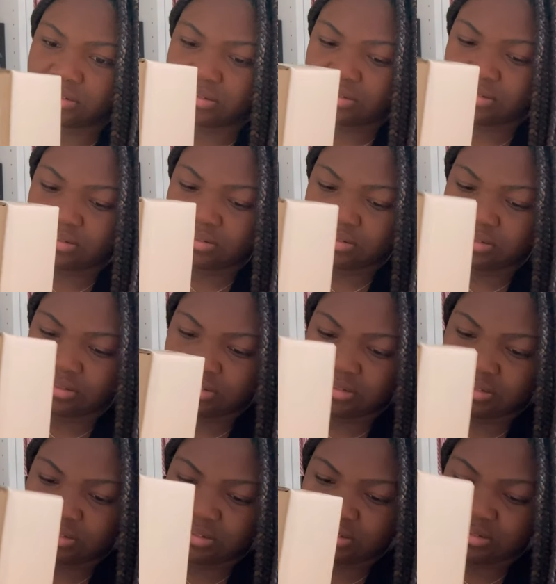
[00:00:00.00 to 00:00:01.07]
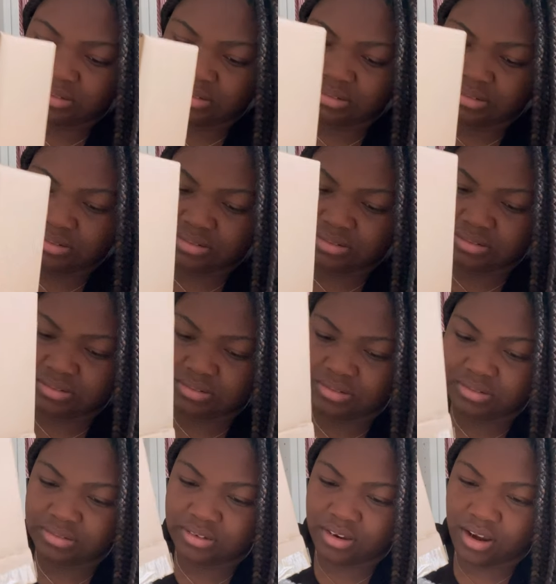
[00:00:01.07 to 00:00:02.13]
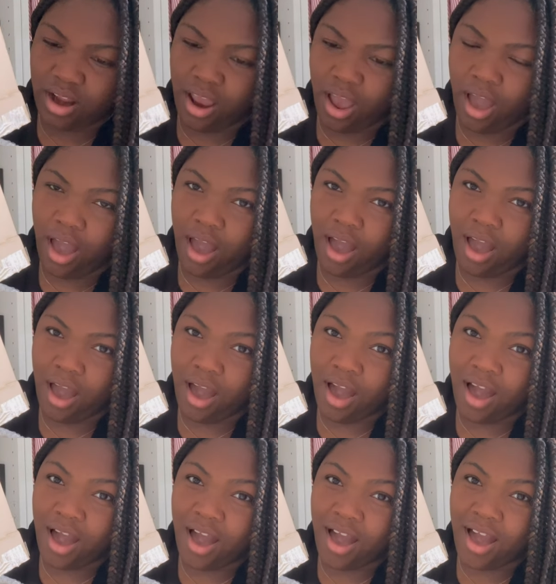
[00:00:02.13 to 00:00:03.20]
No one is speaking in this clip.